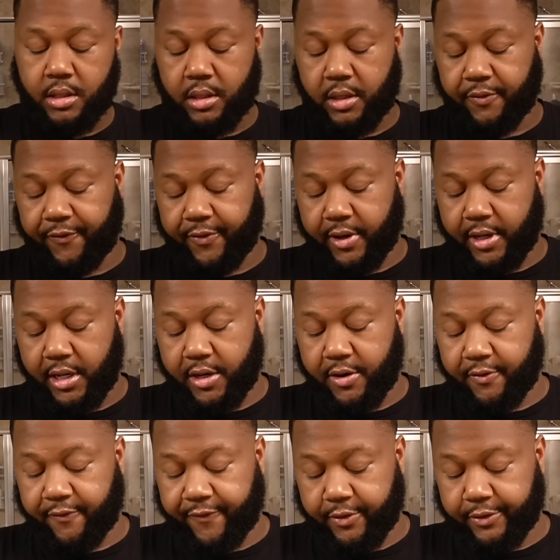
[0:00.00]
Different ear
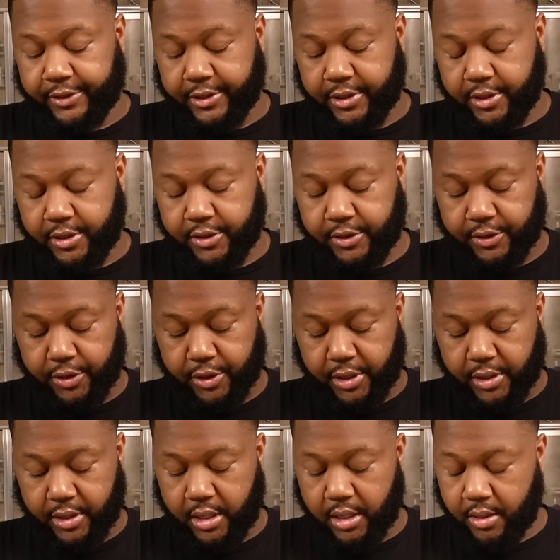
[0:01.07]
filters
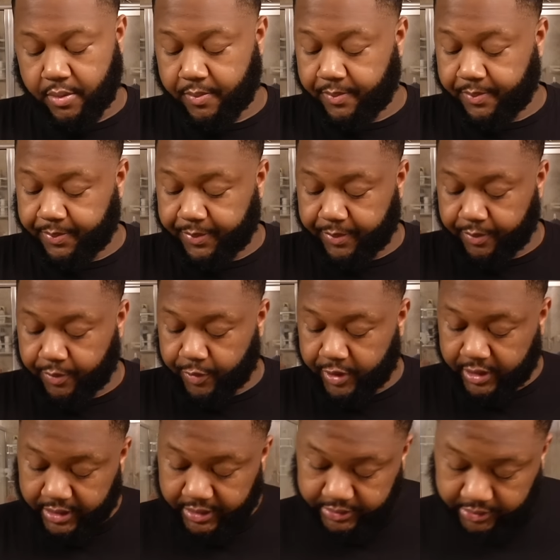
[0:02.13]
or what
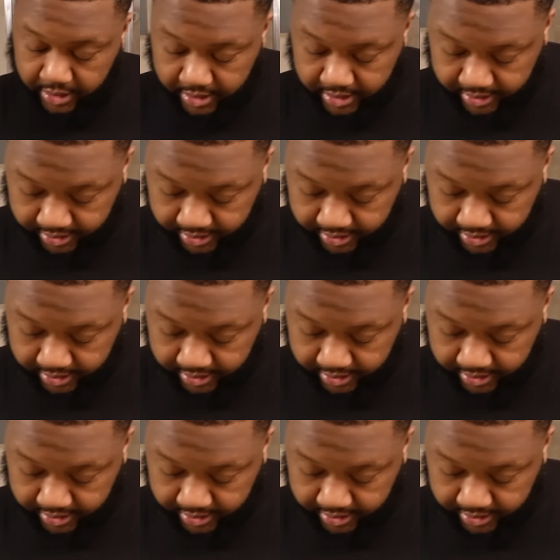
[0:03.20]
are these called?